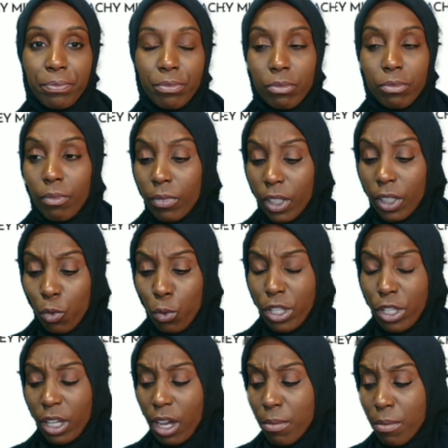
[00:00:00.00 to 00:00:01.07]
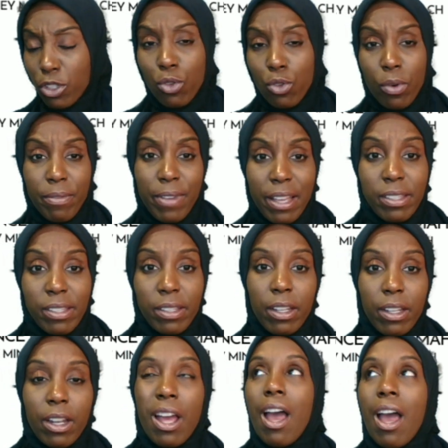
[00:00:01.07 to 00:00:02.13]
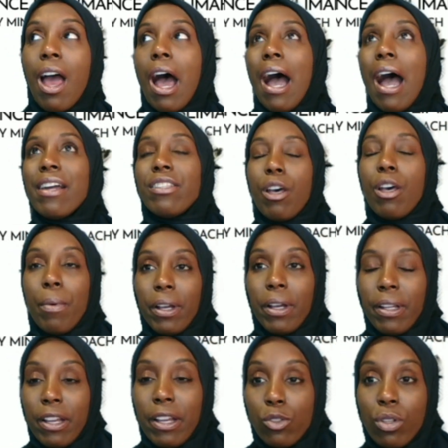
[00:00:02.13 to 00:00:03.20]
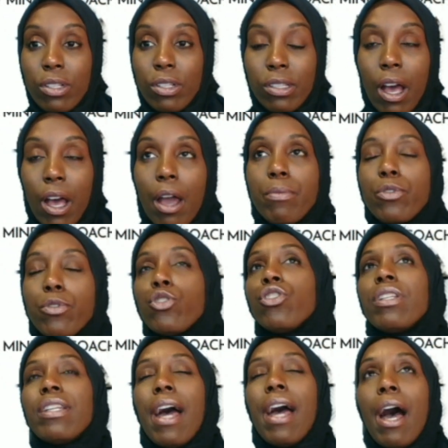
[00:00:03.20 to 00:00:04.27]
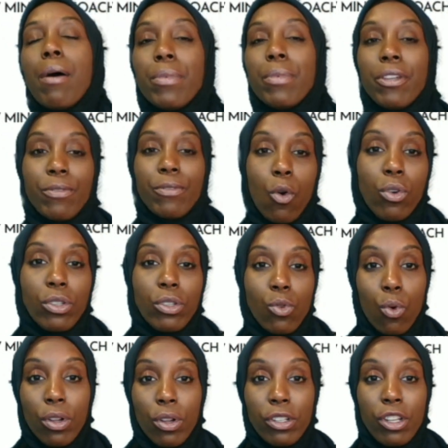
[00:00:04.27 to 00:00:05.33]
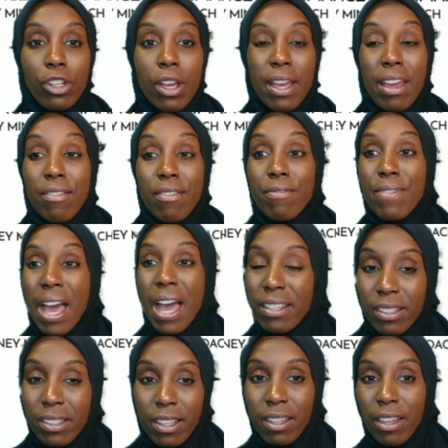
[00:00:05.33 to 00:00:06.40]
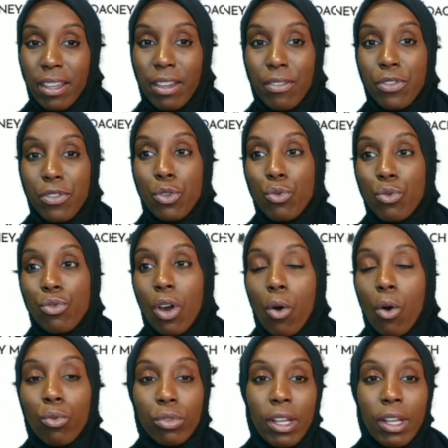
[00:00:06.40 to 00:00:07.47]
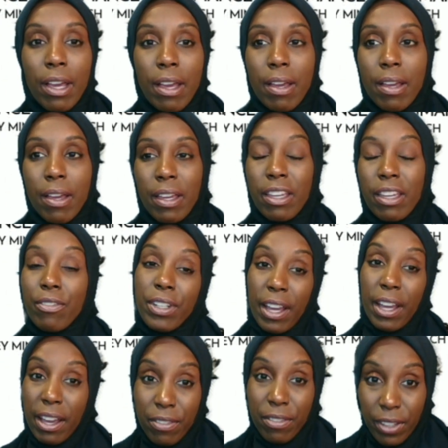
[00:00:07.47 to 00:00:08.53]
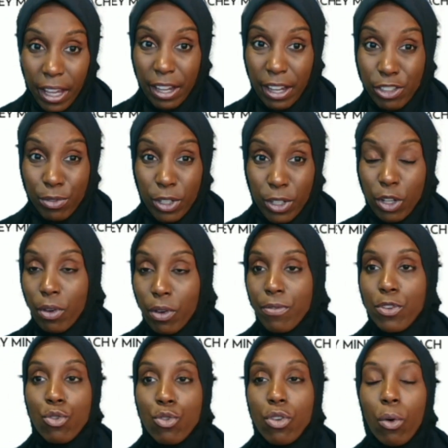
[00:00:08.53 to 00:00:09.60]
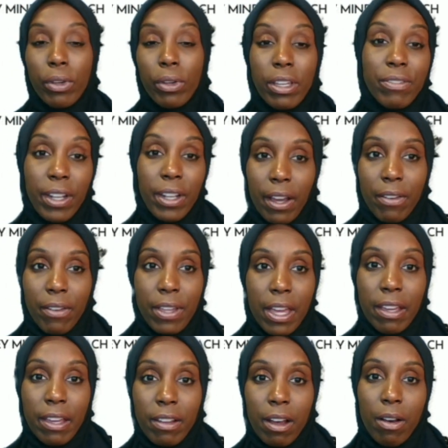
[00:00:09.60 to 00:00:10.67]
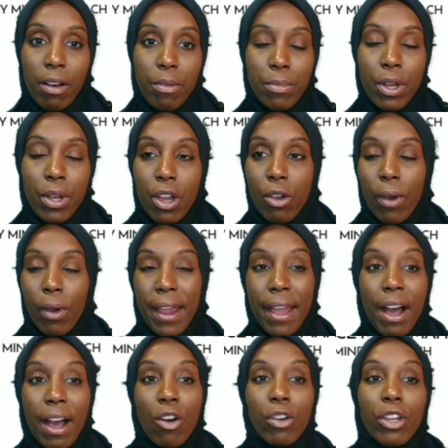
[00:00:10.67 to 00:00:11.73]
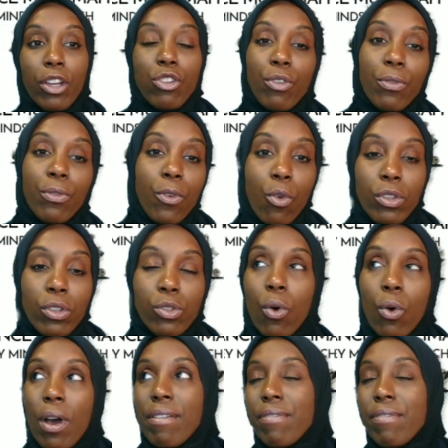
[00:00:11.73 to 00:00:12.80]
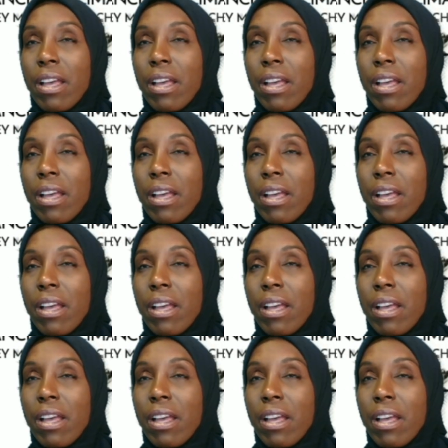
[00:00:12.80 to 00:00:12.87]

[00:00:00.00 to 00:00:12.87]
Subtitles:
When it comes to investing, I tell my clients all the time, you should not be focused on investing if you don't even have cash flow, if you don't even have income, right? How can you focus on investing?